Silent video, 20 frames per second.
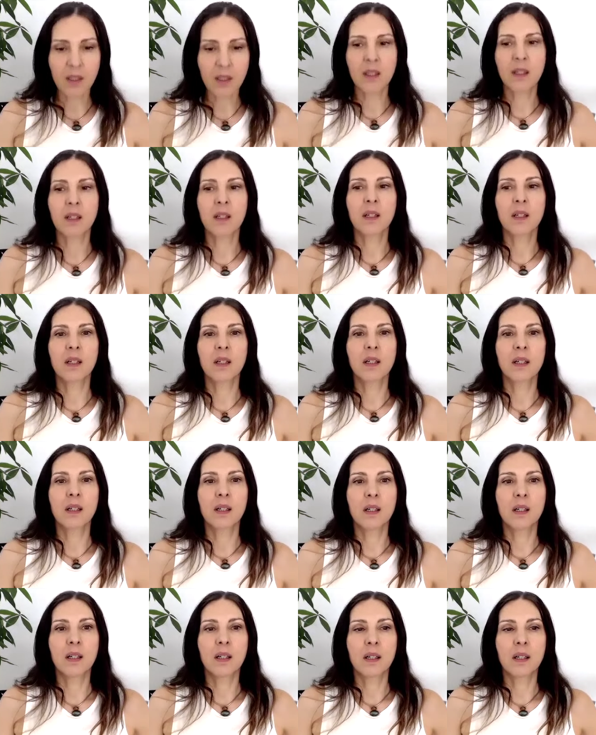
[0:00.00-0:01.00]

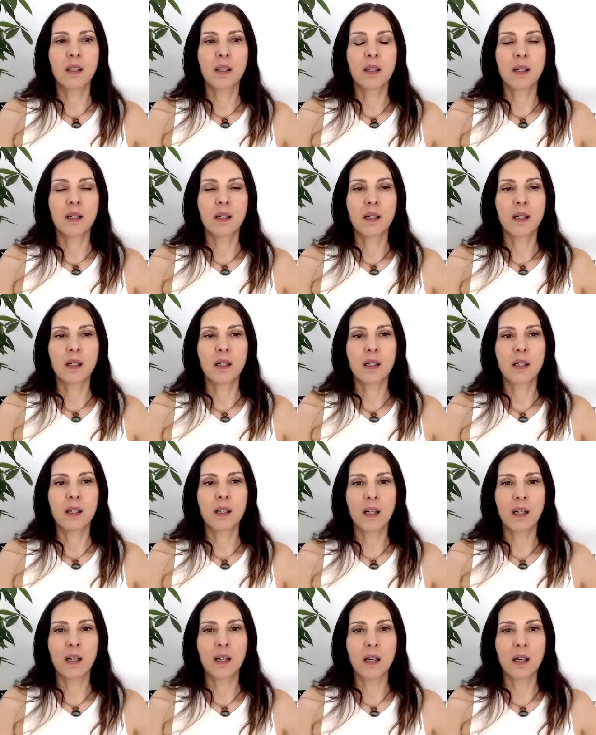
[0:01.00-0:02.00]

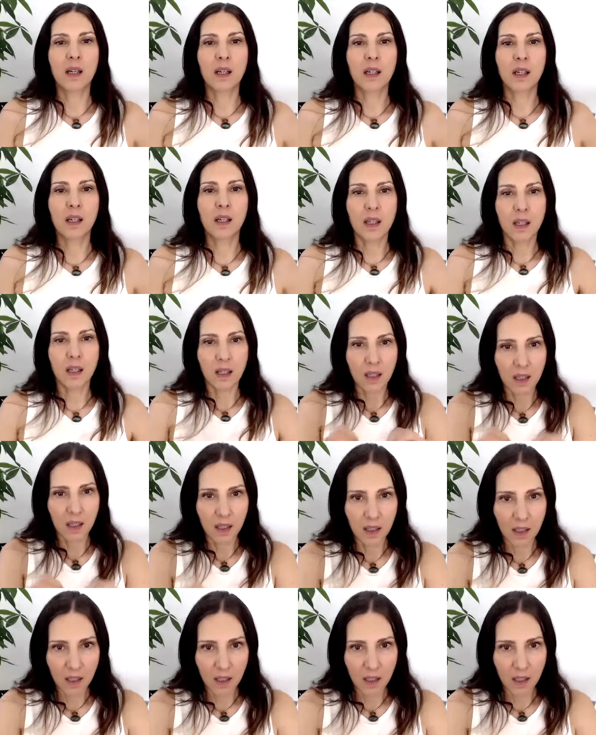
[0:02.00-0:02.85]
(silence)